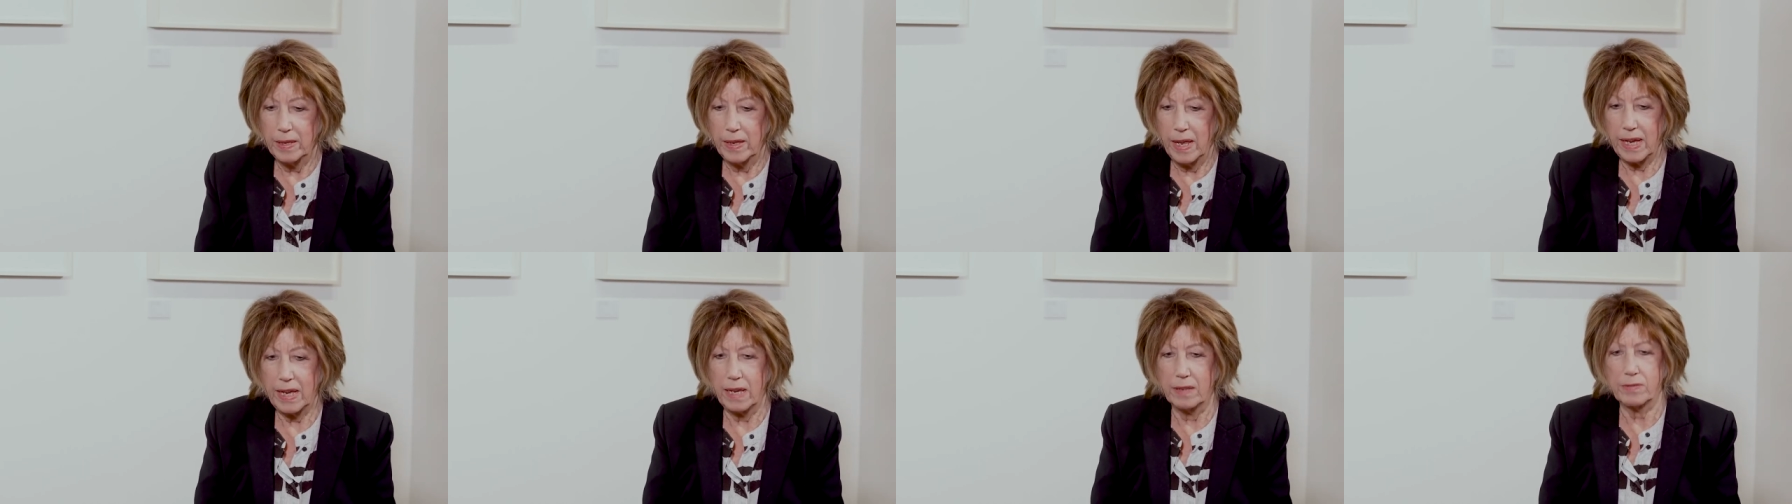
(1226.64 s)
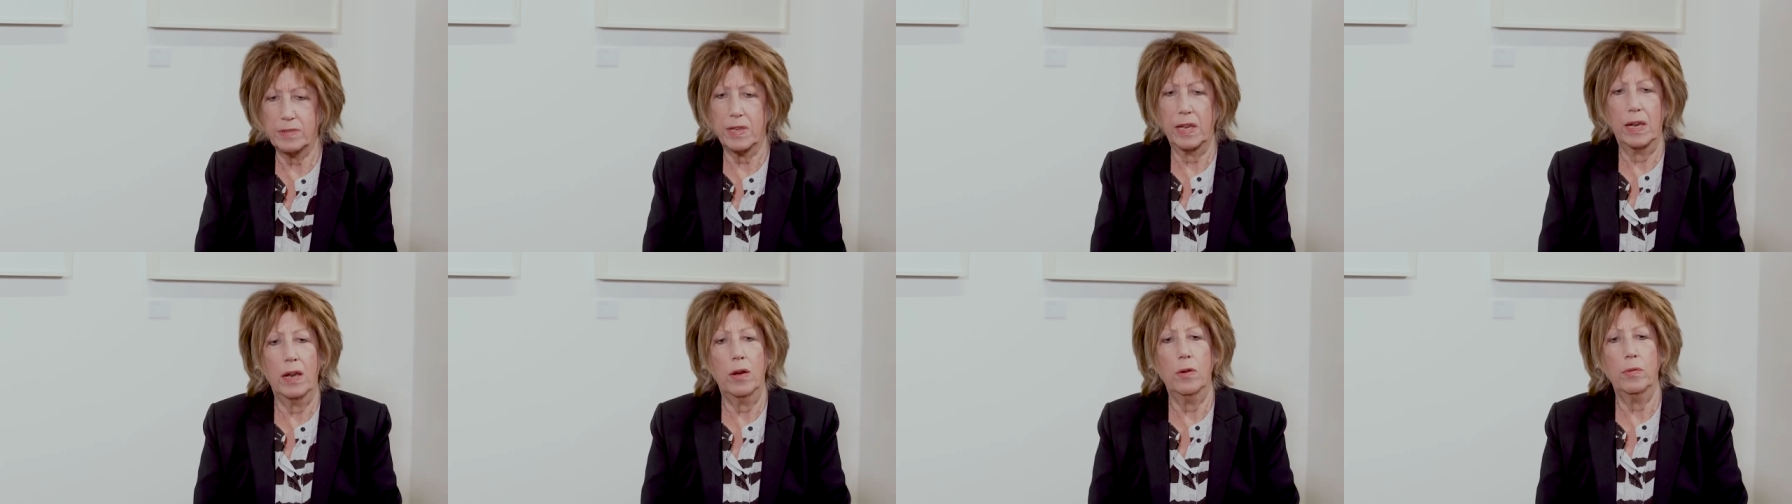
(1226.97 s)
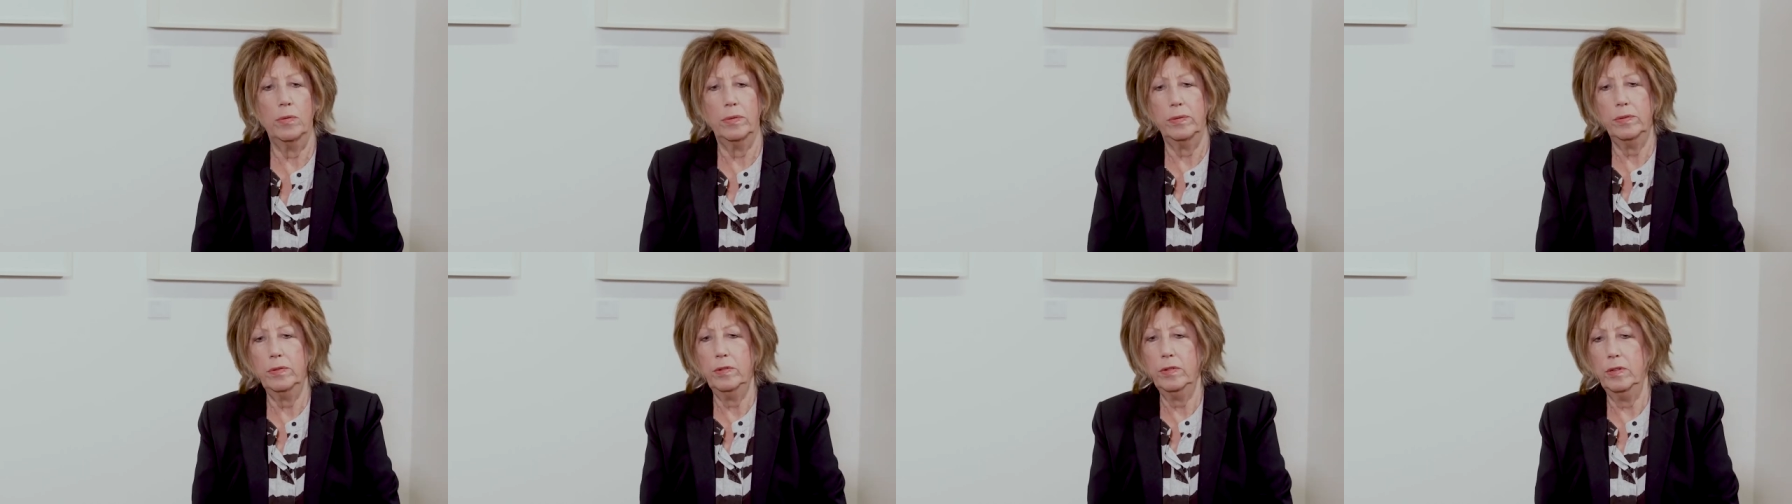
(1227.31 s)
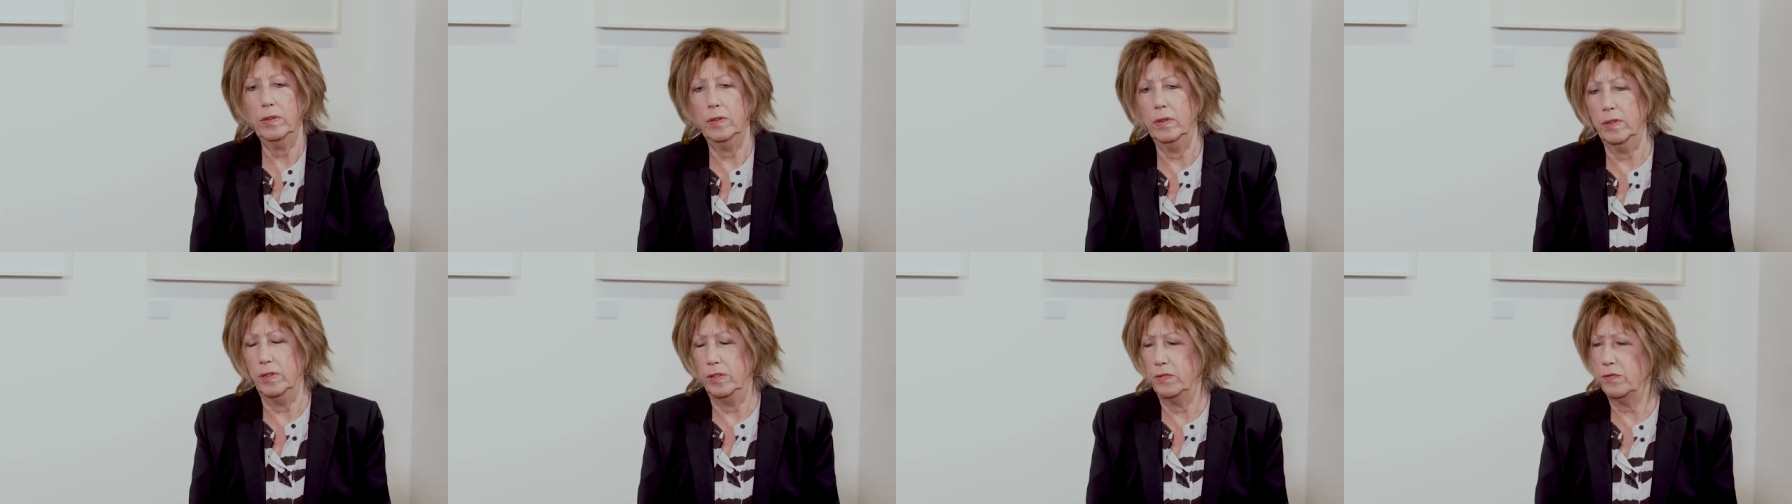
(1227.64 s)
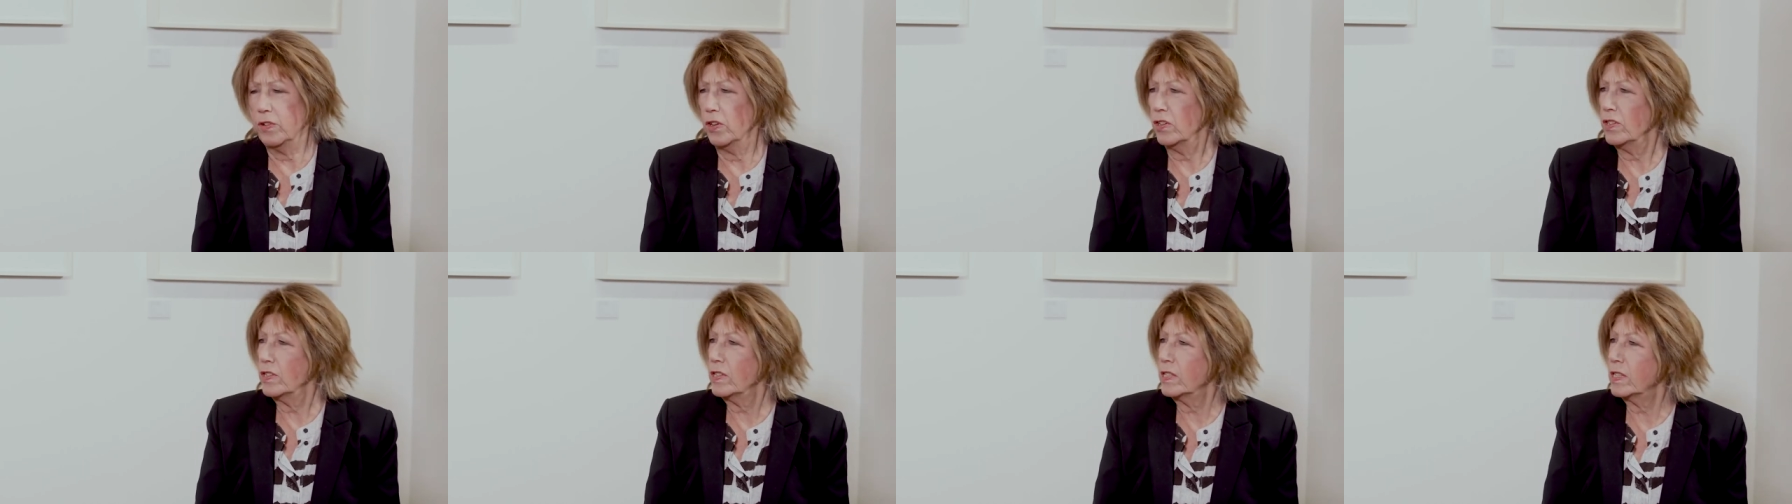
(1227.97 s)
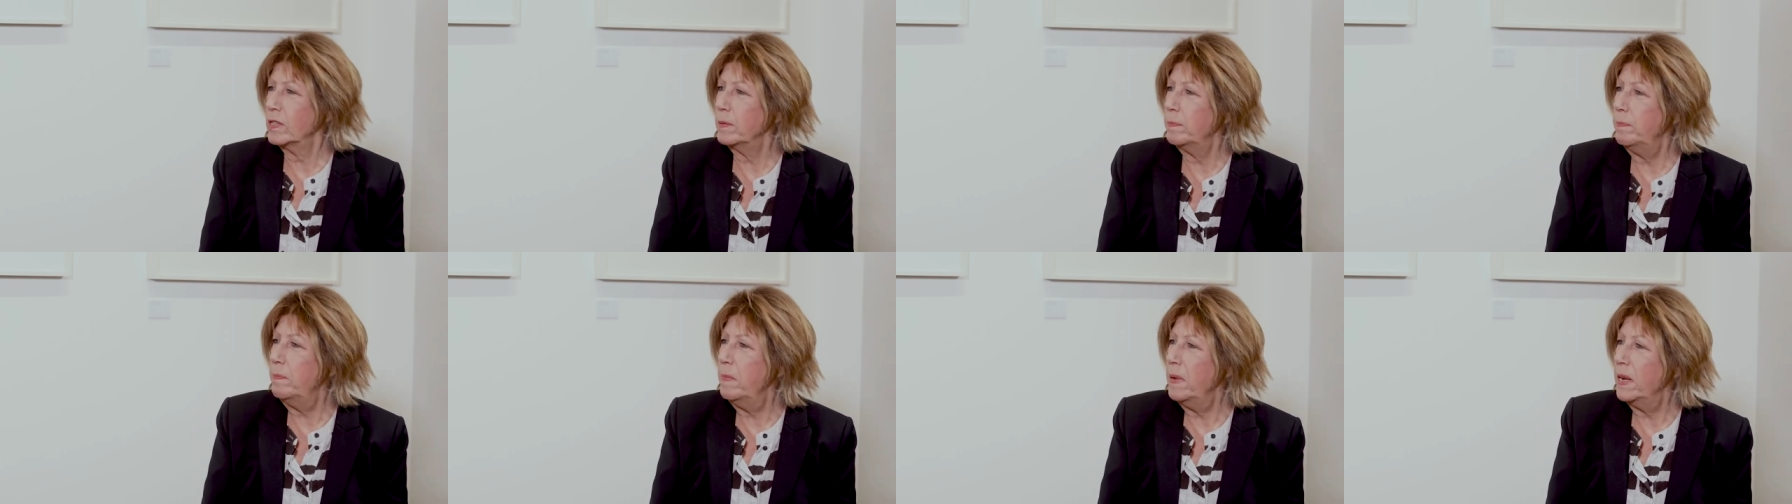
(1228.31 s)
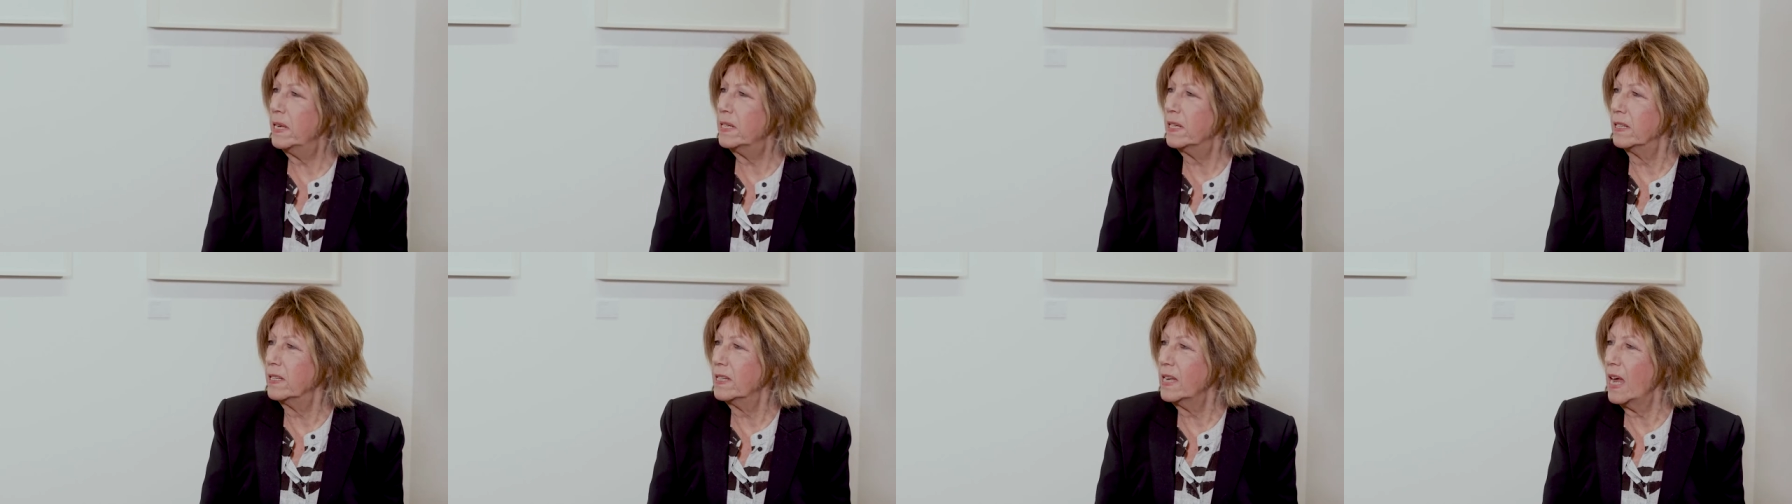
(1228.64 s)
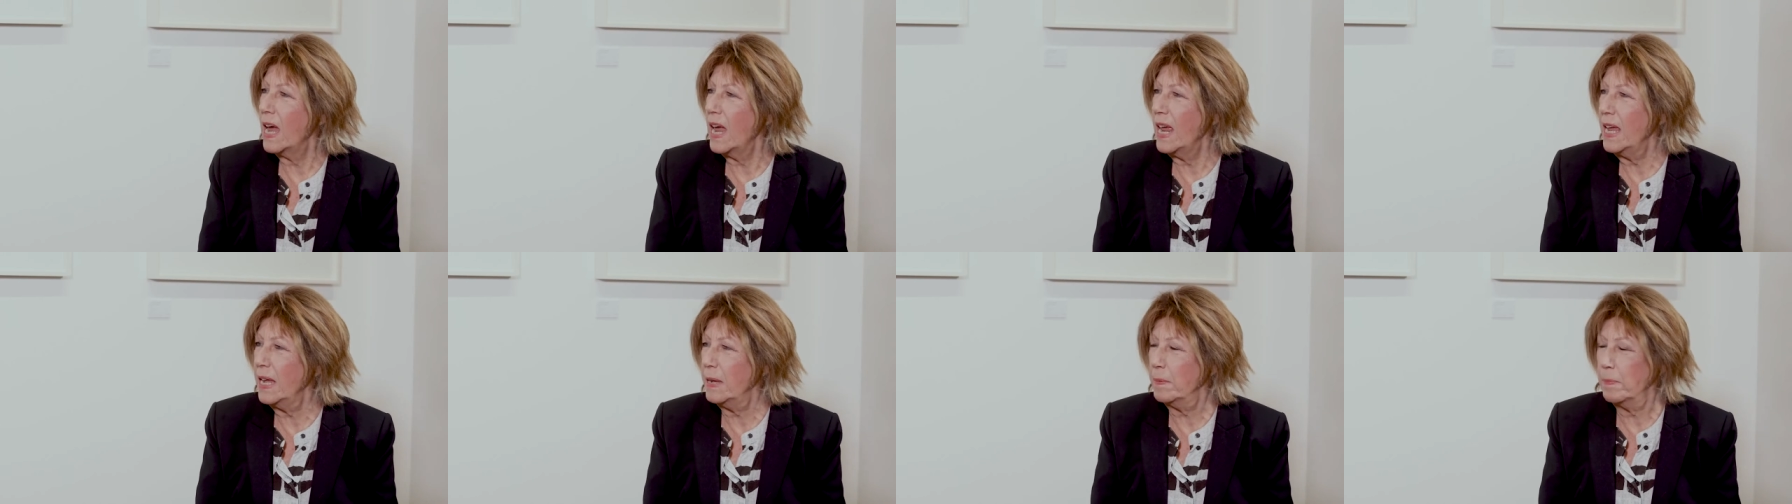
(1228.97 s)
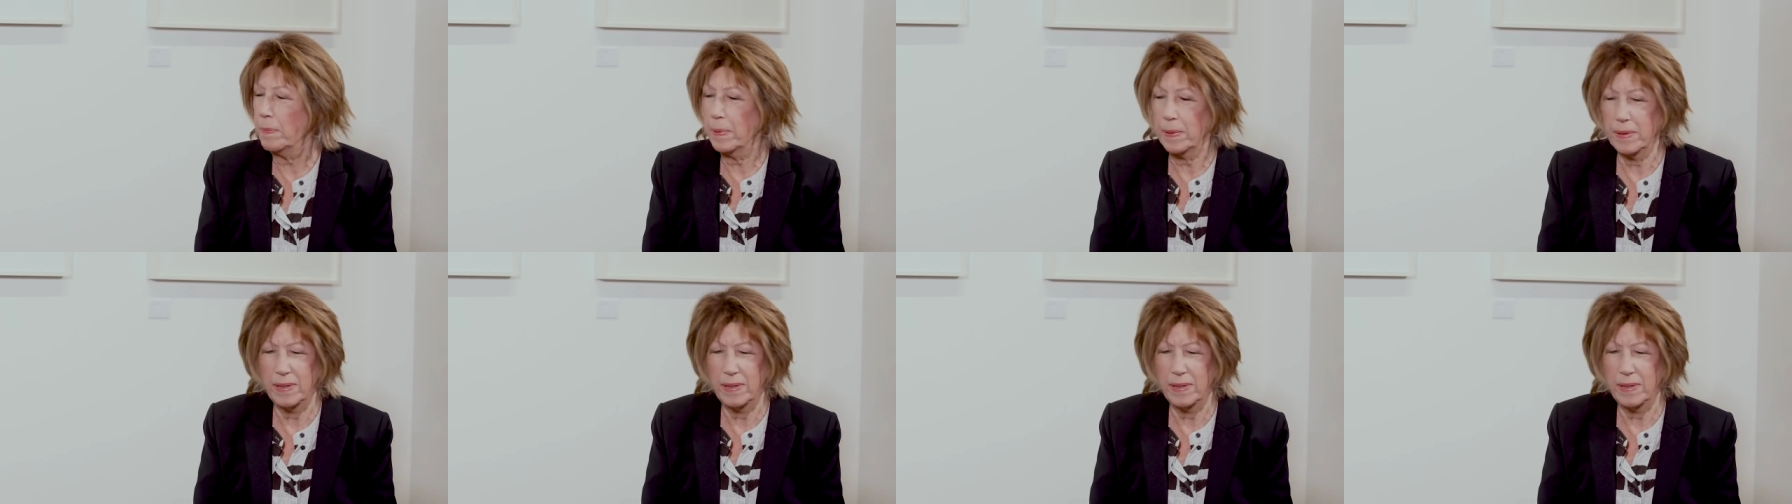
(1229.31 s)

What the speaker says: They kept saying, oh, you've got to submit a tape.